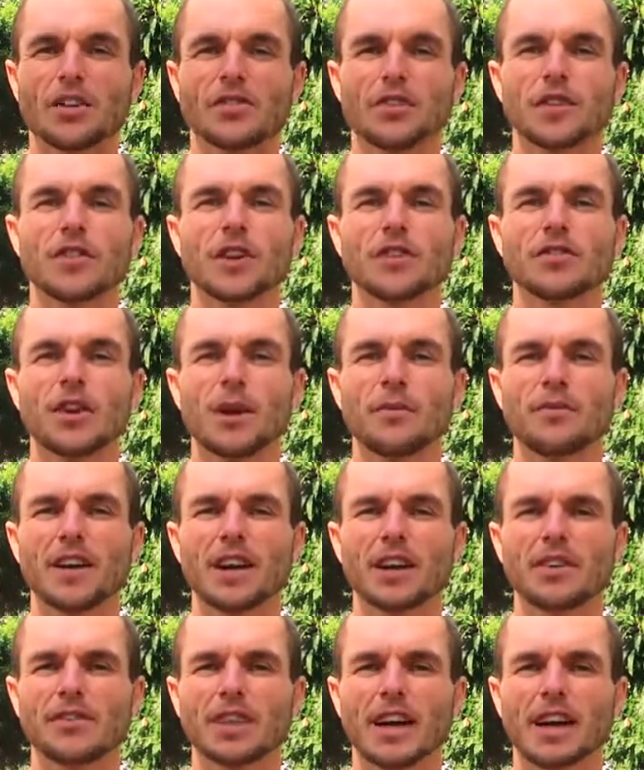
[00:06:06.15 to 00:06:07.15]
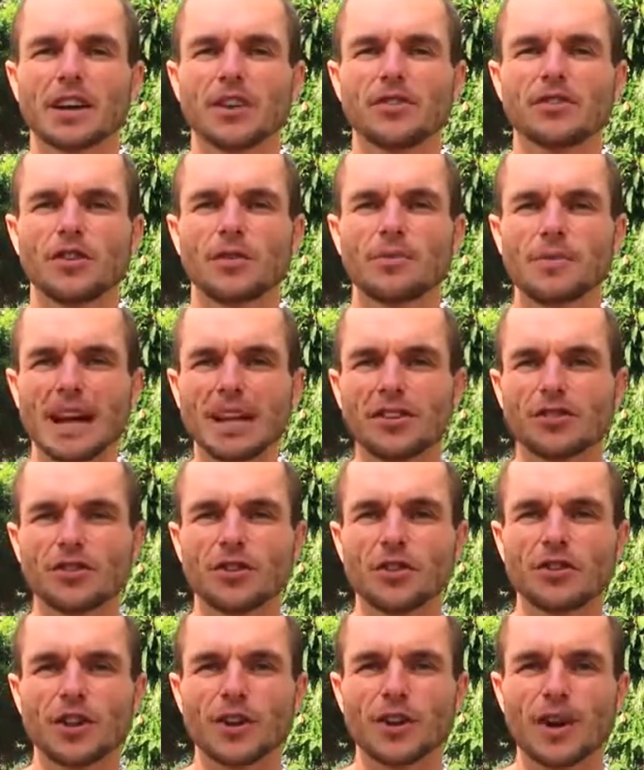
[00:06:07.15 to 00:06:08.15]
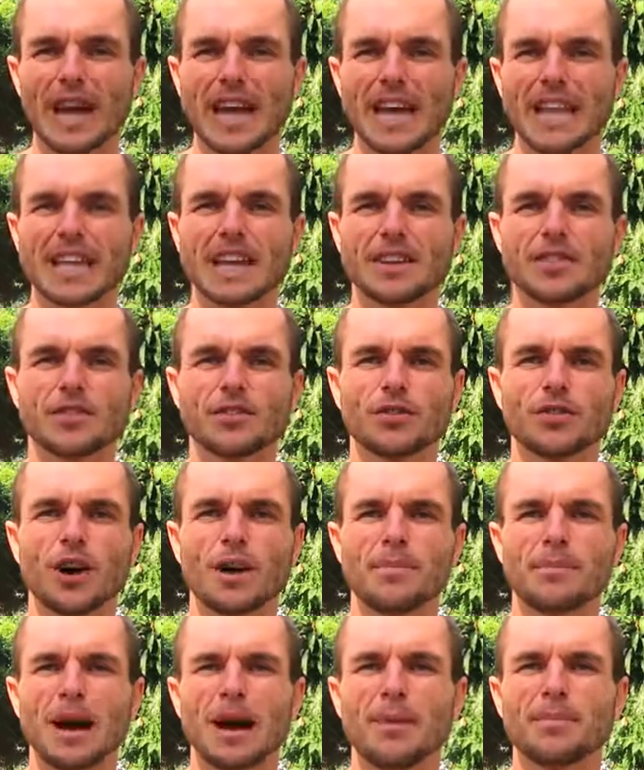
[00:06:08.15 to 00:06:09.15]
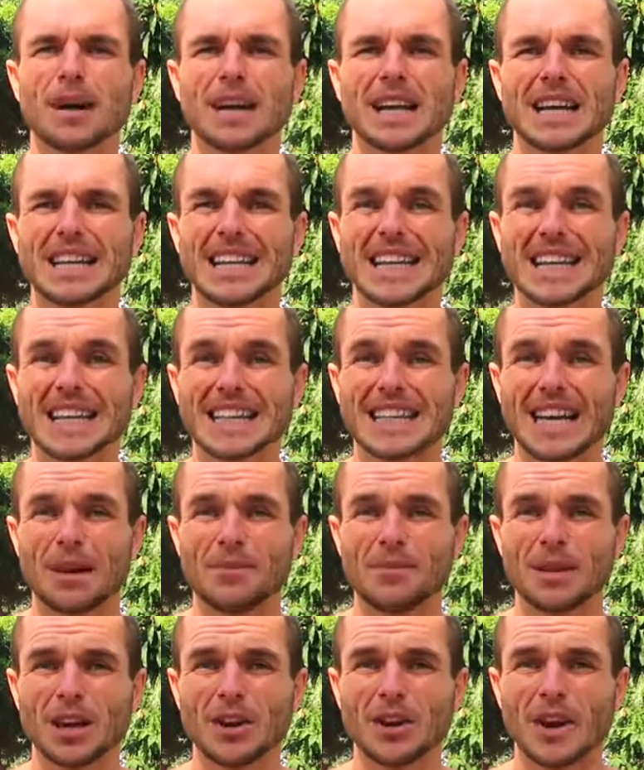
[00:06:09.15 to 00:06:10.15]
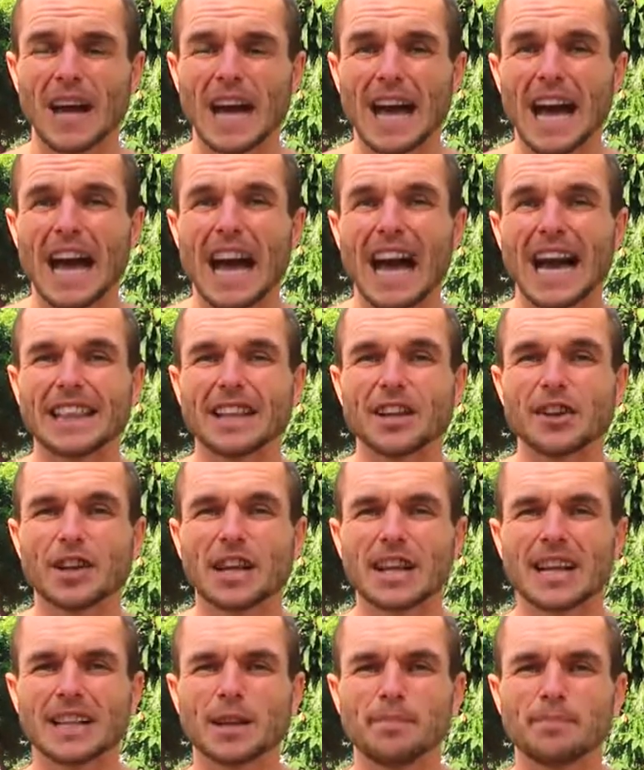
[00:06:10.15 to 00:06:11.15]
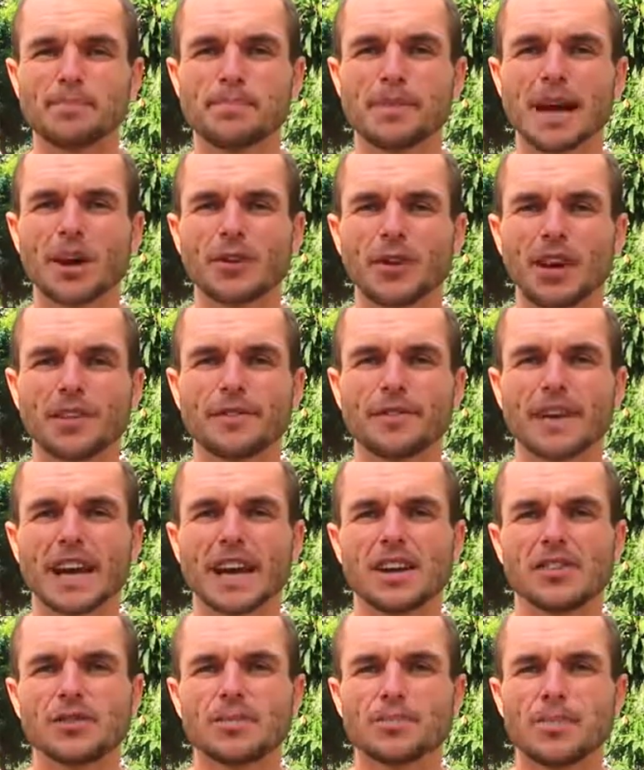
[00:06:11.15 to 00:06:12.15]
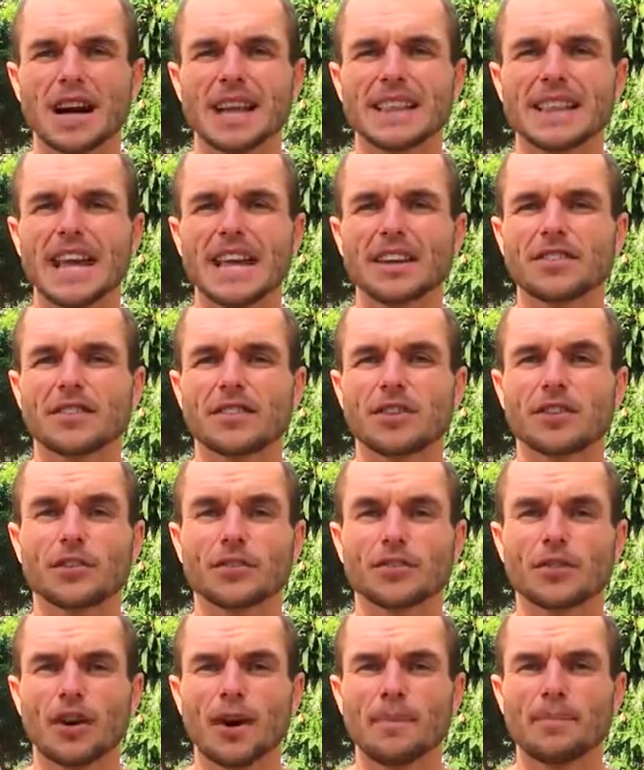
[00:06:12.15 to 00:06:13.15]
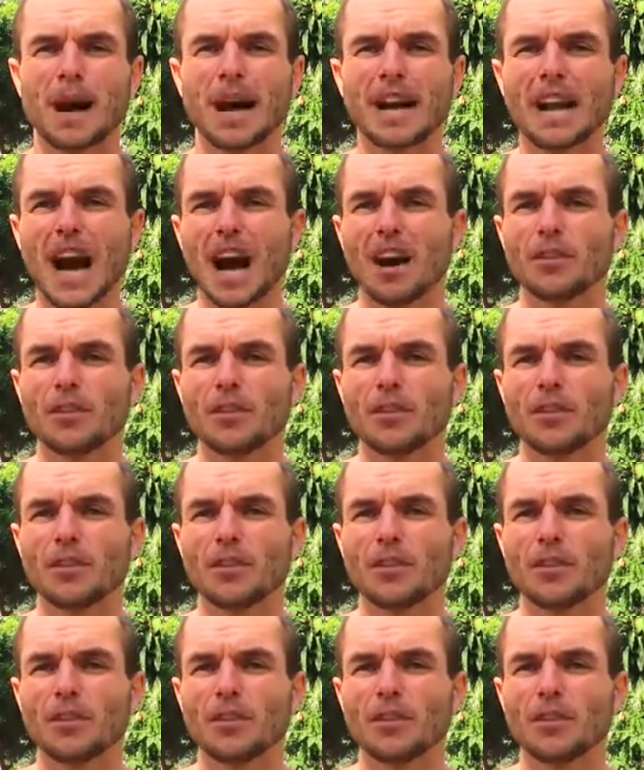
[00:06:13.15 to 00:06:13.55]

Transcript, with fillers: So if those type of videos sound good to you, make sure that you hit that subscribe button by clicking it down below and that you click the bell notification button next to the subscribe button.